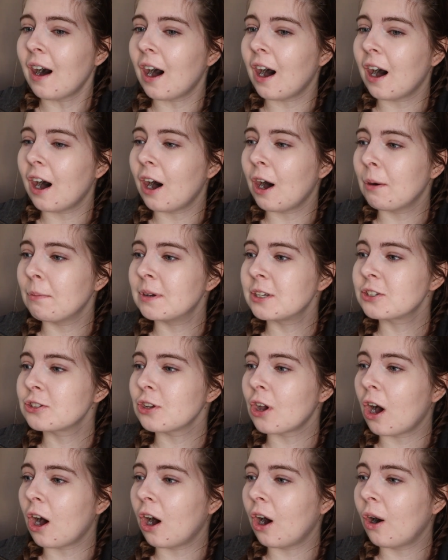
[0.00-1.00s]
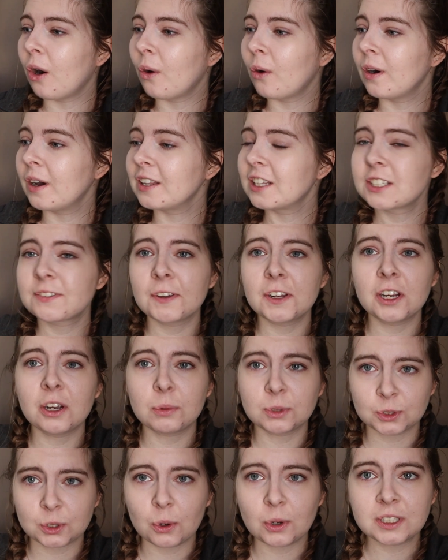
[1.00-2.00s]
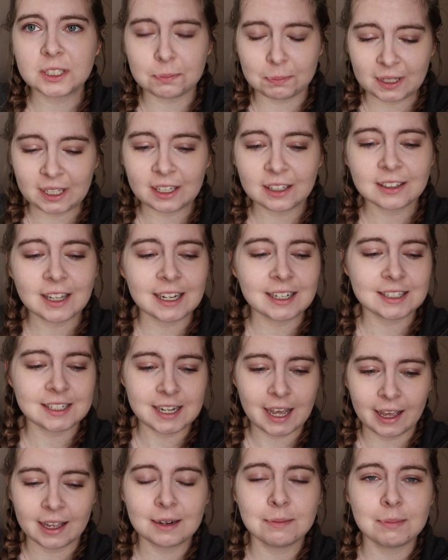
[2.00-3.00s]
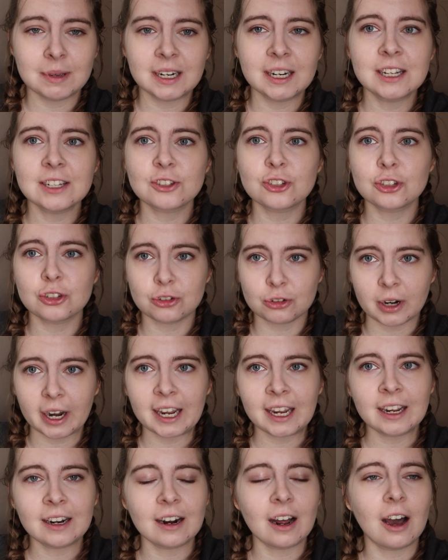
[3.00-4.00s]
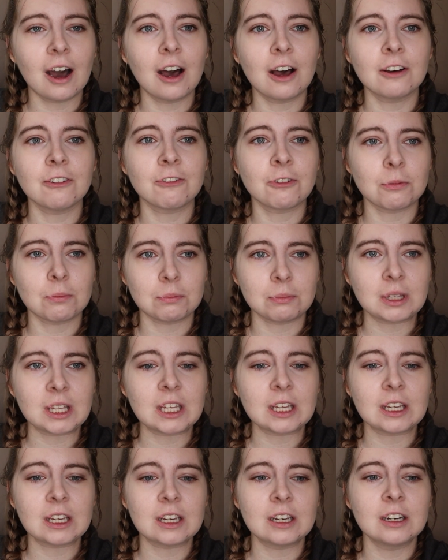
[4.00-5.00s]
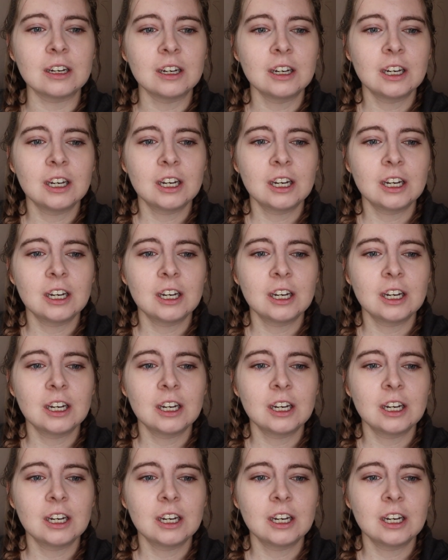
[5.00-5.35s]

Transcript: Um, so this video was going to be like ten minutes straight of me